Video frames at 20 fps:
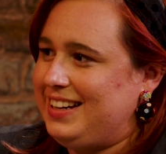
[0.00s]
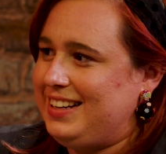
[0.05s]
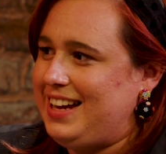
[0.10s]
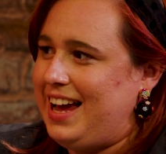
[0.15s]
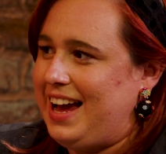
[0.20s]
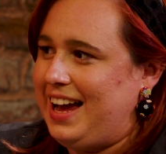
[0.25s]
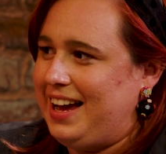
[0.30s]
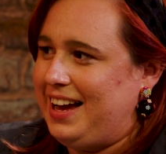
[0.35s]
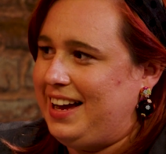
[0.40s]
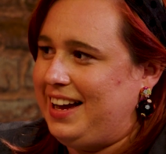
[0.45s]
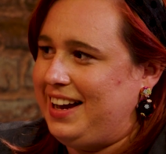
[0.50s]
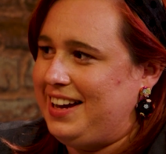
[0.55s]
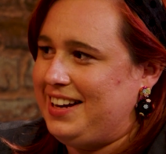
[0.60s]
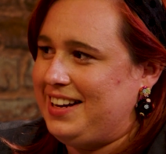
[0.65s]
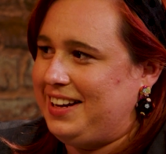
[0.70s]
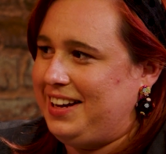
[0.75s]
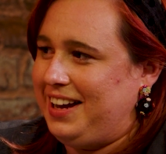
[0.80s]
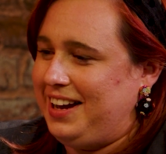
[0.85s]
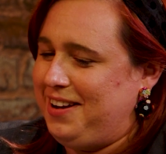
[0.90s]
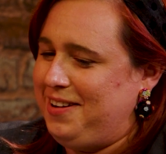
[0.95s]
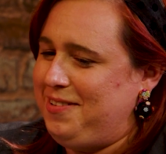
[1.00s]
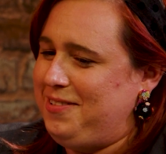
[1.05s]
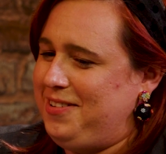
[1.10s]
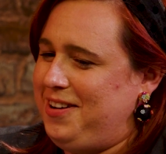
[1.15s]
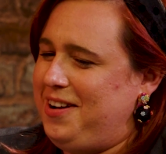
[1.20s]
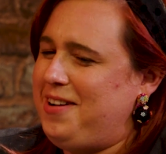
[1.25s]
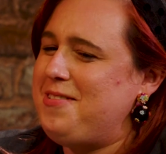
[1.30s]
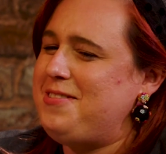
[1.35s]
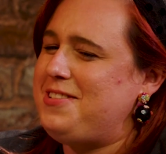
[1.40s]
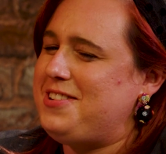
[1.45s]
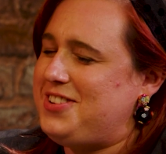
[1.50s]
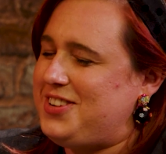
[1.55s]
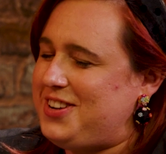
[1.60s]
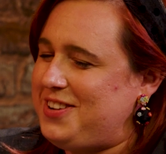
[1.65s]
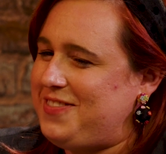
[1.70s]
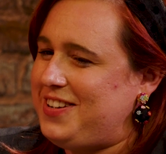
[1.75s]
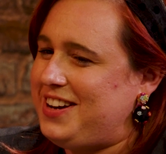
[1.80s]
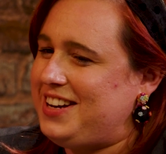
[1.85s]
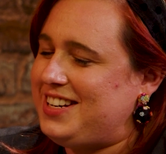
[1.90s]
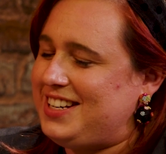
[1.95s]
Yeah. Like who does she
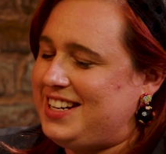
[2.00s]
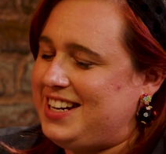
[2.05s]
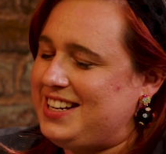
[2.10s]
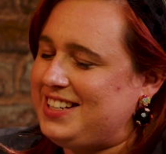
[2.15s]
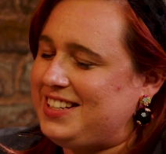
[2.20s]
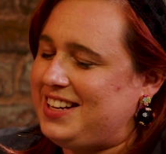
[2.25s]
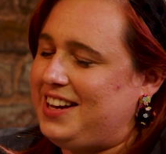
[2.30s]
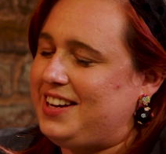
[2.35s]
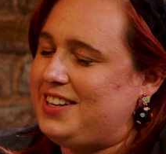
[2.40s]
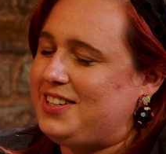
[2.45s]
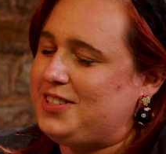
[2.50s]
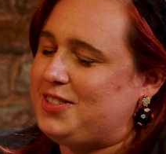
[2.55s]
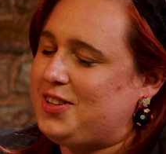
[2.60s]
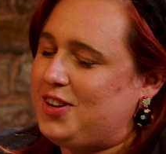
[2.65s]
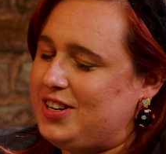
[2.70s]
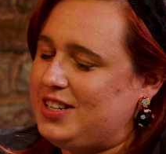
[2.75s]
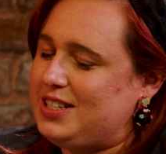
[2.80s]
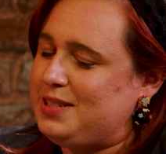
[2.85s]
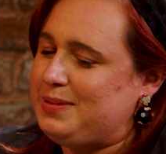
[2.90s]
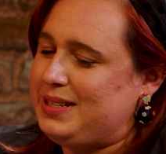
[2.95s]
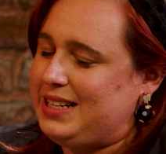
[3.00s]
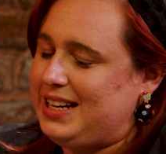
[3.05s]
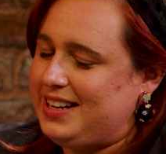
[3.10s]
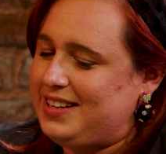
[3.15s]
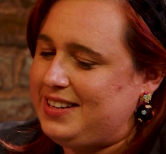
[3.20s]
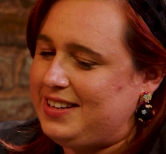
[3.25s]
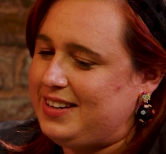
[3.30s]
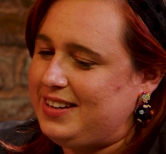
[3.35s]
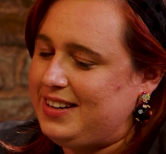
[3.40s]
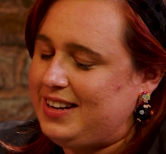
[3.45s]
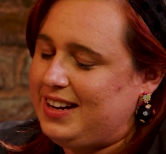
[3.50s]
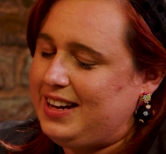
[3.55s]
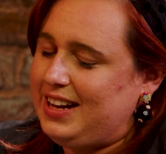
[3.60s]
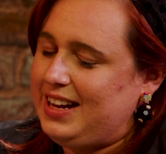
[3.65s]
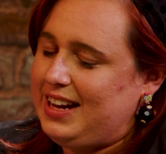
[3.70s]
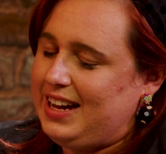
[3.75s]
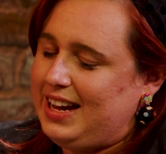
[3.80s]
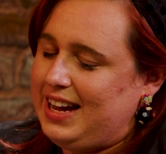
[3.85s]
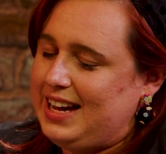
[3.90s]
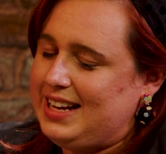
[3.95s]
think she is? Like she's got to be kidding.
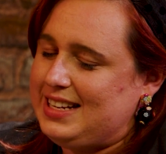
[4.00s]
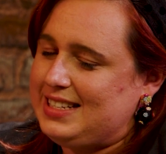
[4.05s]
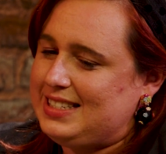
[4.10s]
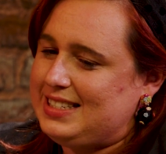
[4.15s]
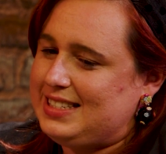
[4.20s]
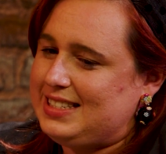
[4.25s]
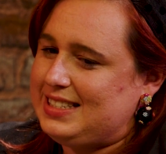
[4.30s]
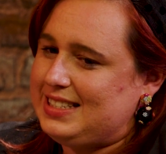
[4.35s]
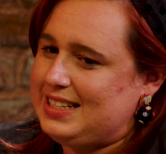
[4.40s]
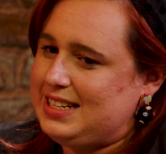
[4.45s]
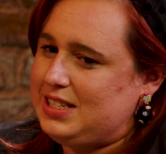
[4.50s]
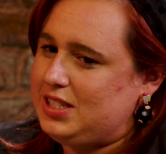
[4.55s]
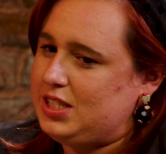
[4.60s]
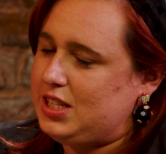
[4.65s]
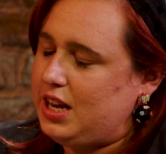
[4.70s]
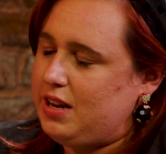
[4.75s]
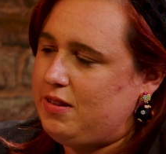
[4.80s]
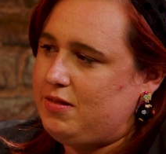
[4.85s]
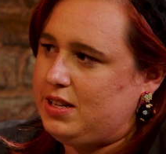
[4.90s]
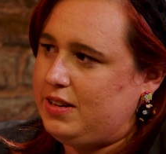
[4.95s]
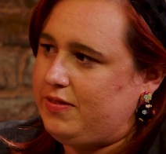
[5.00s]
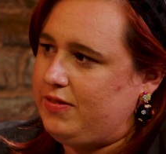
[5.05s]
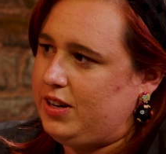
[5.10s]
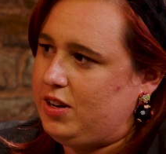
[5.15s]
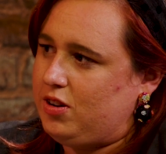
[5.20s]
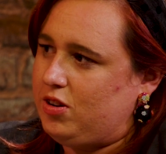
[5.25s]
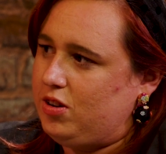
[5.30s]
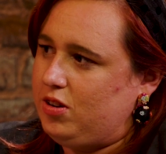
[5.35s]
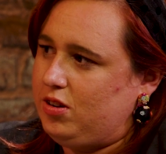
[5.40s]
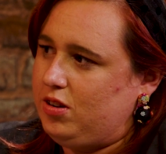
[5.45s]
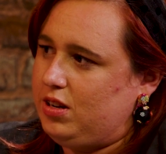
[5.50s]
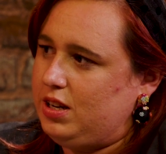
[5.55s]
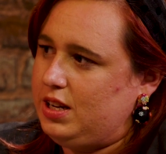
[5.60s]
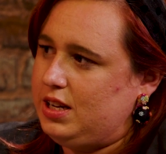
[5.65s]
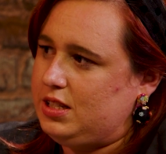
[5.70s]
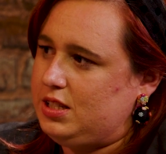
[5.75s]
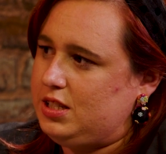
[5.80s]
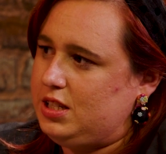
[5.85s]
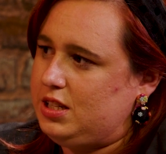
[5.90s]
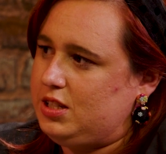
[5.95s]
It's so difficult.
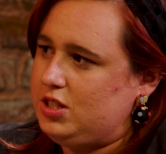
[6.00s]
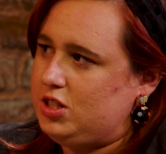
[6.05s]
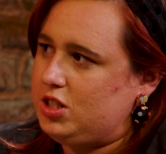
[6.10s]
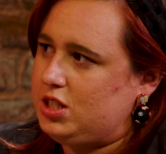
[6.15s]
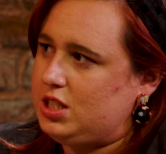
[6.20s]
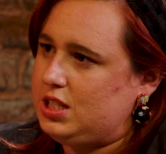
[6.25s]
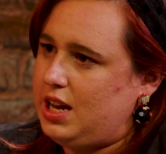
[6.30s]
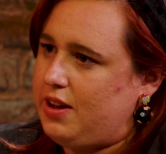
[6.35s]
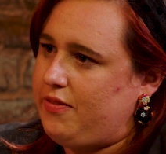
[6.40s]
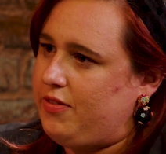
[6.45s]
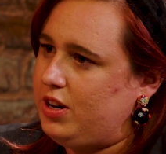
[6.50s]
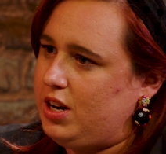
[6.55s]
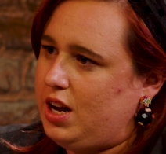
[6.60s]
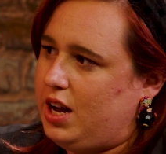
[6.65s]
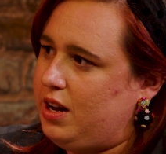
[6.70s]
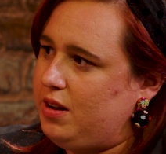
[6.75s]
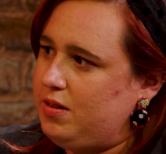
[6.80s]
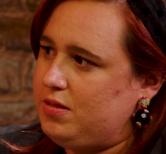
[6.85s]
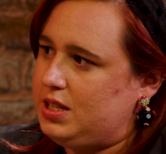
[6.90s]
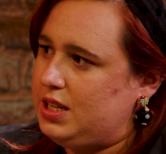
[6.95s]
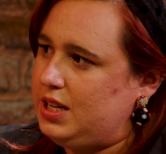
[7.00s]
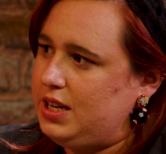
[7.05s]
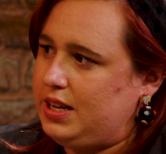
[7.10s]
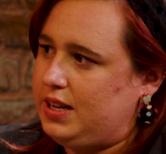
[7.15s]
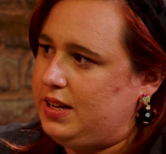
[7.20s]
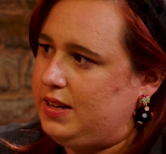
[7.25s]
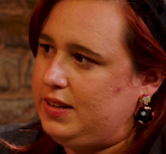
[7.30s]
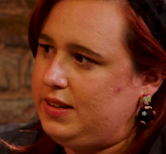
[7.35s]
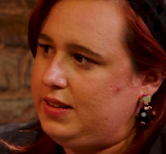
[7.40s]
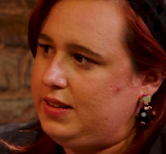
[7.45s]
You just never know, do you?